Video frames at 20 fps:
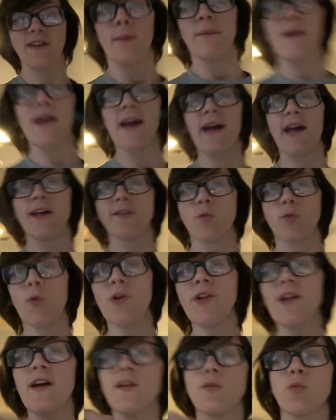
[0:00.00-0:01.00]
But yeah, guys, what
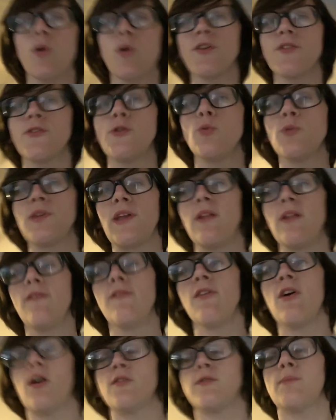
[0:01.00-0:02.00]
do you guys want us to do with daily
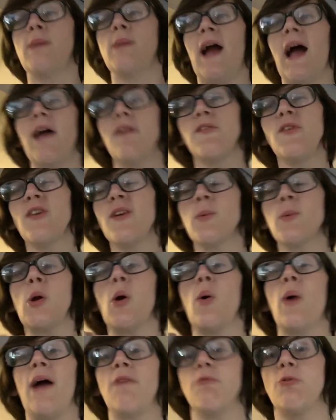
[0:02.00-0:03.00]
vlogs? I mean, I feel like we
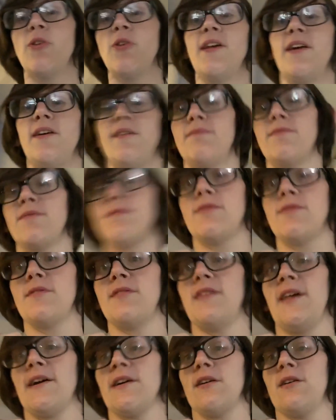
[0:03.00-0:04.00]
don't have really a
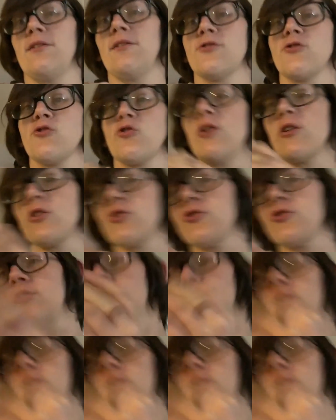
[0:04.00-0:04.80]
like a structure